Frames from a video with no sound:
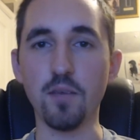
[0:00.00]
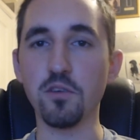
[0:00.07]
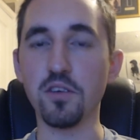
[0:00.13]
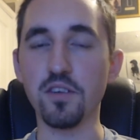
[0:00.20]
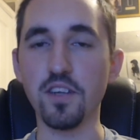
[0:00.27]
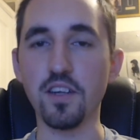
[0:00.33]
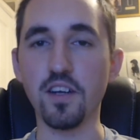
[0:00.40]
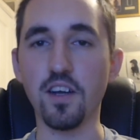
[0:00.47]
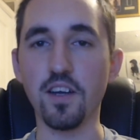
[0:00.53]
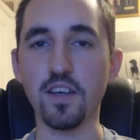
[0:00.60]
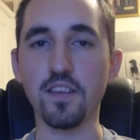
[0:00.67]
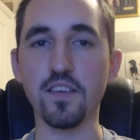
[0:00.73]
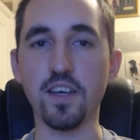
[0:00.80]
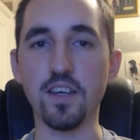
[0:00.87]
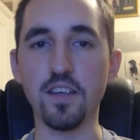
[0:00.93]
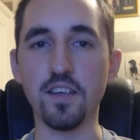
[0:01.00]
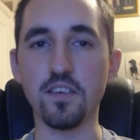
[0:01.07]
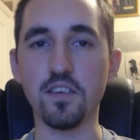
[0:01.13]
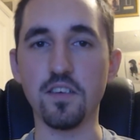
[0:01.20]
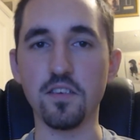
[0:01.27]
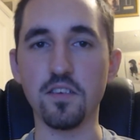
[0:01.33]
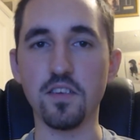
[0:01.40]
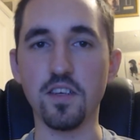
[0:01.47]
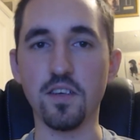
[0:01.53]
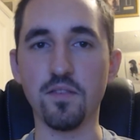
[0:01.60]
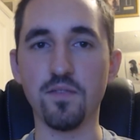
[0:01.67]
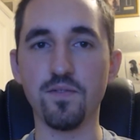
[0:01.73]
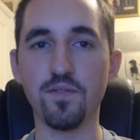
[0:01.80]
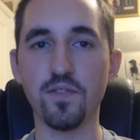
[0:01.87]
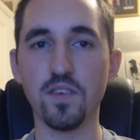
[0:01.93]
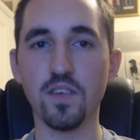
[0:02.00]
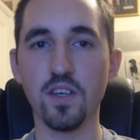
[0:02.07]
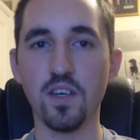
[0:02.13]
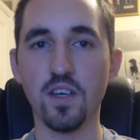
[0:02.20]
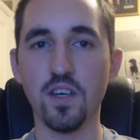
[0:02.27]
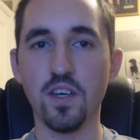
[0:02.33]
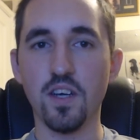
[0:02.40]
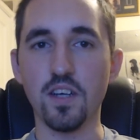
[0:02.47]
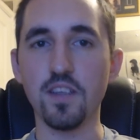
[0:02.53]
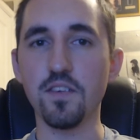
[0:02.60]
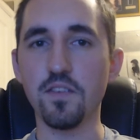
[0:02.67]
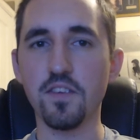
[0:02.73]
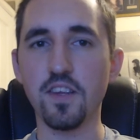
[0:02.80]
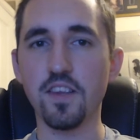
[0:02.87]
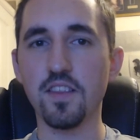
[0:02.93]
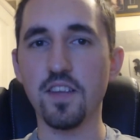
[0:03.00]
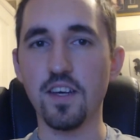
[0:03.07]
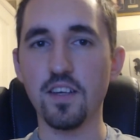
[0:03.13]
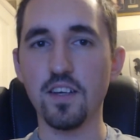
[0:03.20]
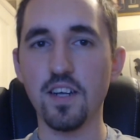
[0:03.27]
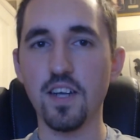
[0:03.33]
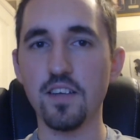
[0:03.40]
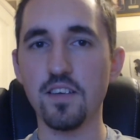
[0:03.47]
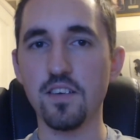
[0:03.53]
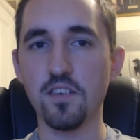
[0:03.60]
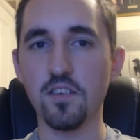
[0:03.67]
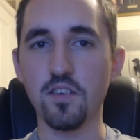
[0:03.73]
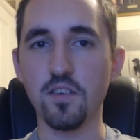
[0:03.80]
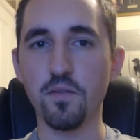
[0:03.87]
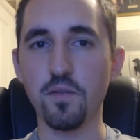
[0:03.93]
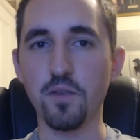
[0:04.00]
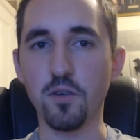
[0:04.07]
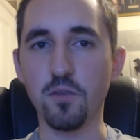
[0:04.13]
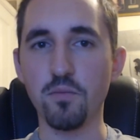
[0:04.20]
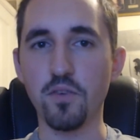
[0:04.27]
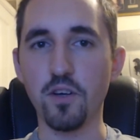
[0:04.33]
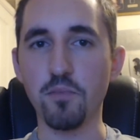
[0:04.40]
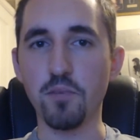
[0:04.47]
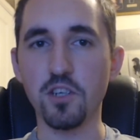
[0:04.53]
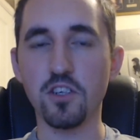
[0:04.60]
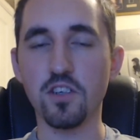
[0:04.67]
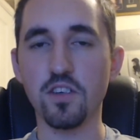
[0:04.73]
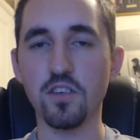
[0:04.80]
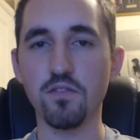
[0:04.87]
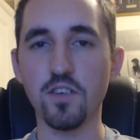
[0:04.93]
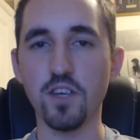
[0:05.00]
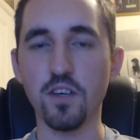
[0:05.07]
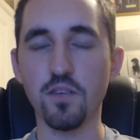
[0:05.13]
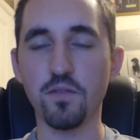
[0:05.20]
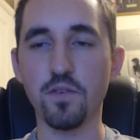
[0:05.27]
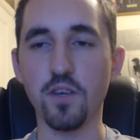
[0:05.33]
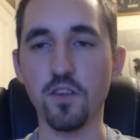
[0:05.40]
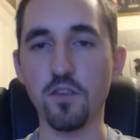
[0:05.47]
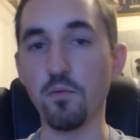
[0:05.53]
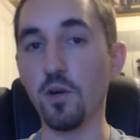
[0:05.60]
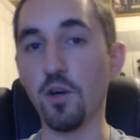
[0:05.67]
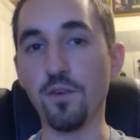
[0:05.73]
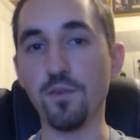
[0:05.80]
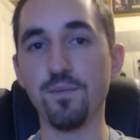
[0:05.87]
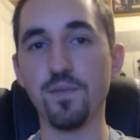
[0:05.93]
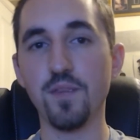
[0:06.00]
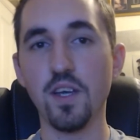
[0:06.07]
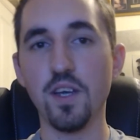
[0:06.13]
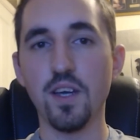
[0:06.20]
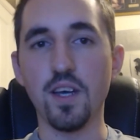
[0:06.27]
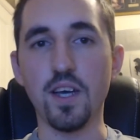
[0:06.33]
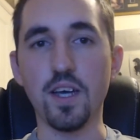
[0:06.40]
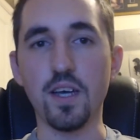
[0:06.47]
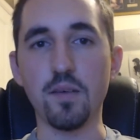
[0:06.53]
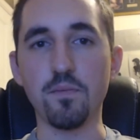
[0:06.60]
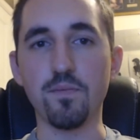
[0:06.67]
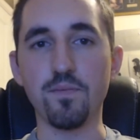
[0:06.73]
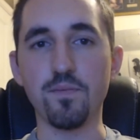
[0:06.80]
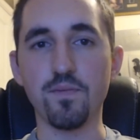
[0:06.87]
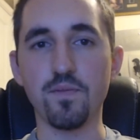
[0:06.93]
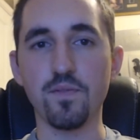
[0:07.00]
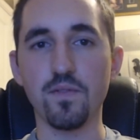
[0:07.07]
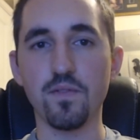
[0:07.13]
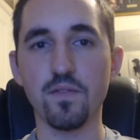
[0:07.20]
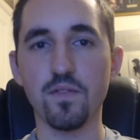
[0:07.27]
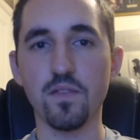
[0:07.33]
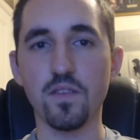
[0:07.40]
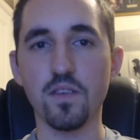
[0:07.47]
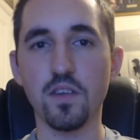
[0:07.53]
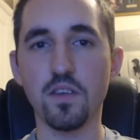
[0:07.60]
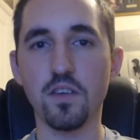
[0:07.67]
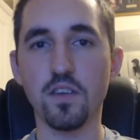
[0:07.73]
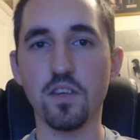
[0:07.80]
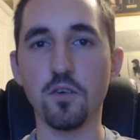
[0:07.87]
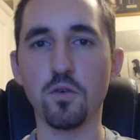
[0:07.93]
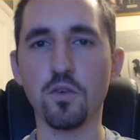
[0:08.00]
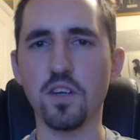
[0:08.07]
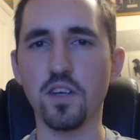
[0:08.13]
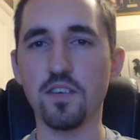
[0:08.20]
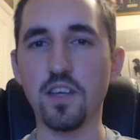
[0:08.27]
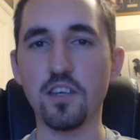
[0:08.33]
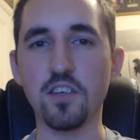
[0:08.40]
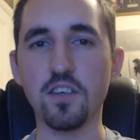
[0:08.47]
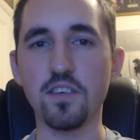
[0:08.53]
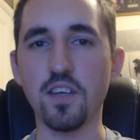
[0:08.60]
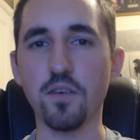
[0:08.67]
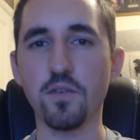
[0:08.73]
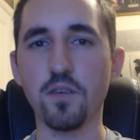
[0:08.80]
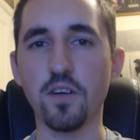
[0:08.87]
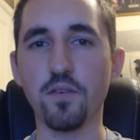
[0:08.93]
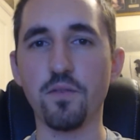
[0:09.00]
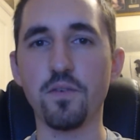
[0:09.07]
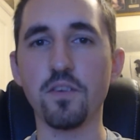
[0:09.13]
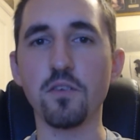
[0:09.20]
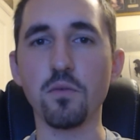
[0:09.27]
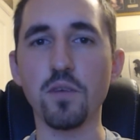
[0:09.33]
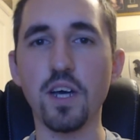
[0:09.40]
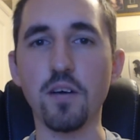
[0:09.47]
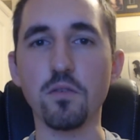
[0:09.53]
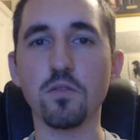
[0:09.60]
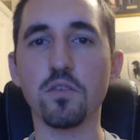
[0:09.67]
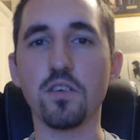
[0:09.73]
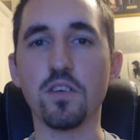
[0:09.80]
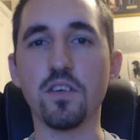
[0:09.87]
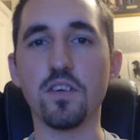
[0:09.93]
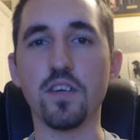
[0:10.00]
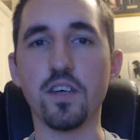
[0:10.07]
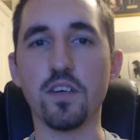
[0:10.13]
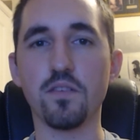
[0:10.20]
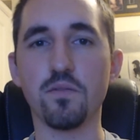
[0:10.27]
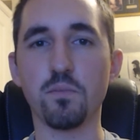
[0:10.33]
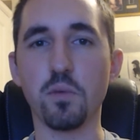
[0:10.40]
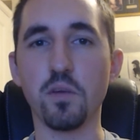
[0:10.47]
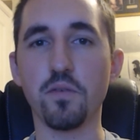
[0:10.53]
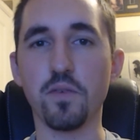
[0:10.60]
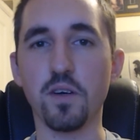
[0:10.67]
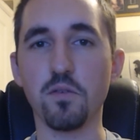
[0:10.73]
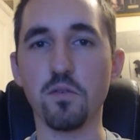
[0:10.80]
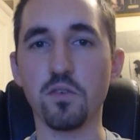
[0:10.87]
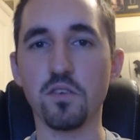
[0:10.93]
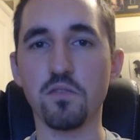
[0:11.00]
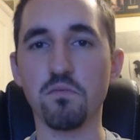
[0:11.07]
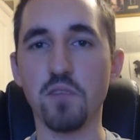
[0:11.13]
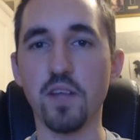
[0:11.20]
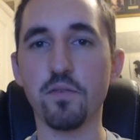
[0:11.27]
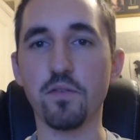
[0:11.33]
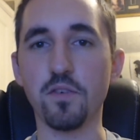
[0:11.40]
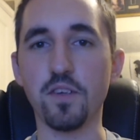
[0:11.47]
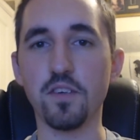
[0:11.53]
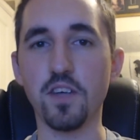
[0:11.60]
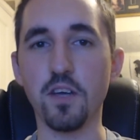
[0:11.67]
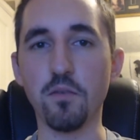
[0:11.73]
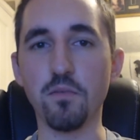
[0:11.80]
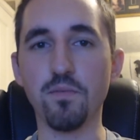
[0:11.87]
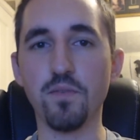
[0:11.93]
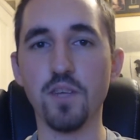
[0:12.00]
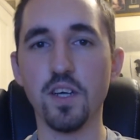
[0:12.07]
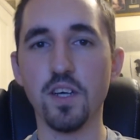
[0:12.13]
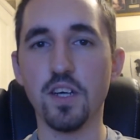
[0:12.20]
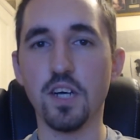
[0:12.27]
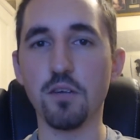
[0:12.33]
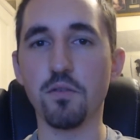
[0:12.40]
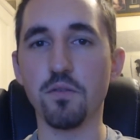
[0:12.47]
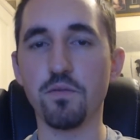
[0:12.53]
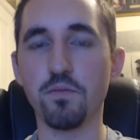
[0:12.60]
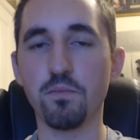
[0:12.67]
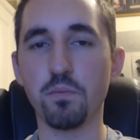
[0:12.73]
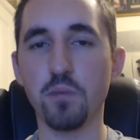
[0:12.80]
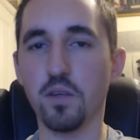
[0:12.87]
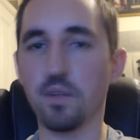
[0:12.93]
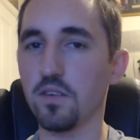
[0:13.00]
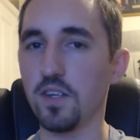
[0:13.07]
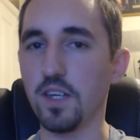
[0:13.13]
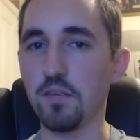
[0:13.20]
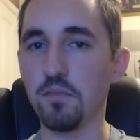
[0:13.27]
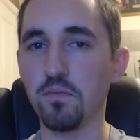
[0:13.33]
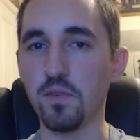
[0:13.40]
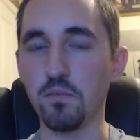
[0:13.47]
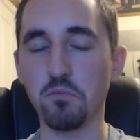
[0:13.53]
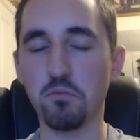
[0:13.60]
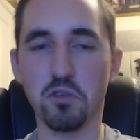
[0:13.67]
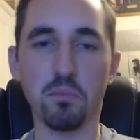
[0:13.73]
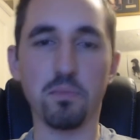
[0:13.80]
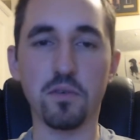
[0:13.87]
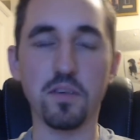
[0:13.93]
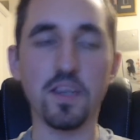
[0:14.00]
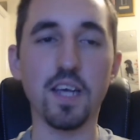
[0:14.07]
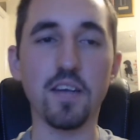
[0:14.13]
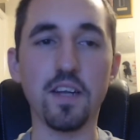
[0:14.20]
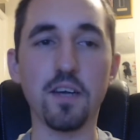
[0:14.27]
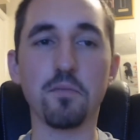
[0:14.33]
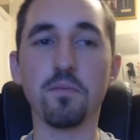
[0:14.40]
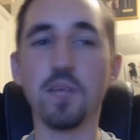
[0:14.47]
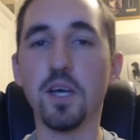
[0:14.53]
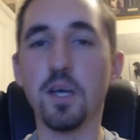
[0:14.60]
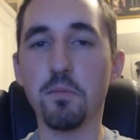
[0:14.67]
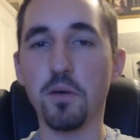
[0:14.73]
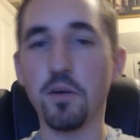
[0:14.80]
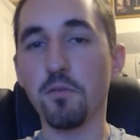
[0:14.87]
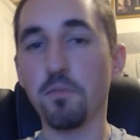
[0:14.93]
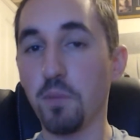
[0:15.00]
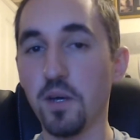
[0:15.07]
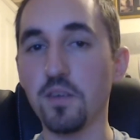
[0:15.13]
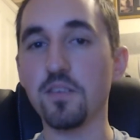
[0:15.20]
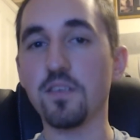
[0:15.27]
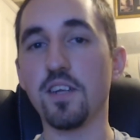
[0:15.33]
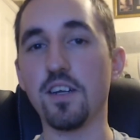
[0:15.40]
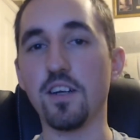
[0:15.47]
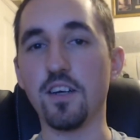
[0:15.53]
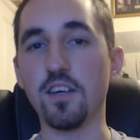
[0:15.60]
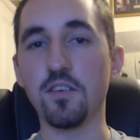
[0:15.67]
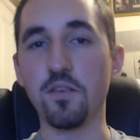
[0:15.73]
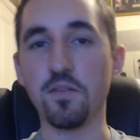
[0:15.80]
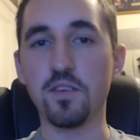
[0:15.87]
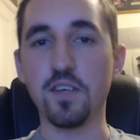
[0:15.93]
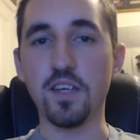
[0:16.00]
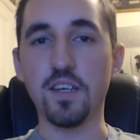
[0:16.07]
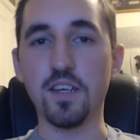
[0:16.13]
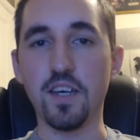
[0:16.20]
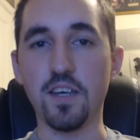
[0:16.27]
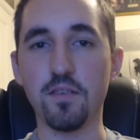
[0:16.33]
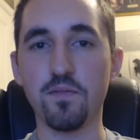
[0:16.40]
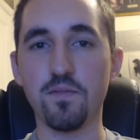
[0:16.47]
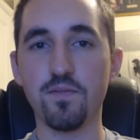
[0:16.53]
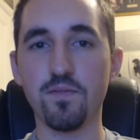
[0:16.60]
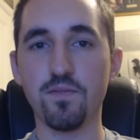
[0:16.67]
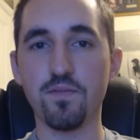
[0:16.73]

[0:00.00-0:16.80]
So I did like that, and it does. I didn't think that led into the film very much further on. The organisation itself kind of fizzled out, and Blofeld was left on his own. I'd have personally, I'm jumping to the end now, but I would personally like to have seen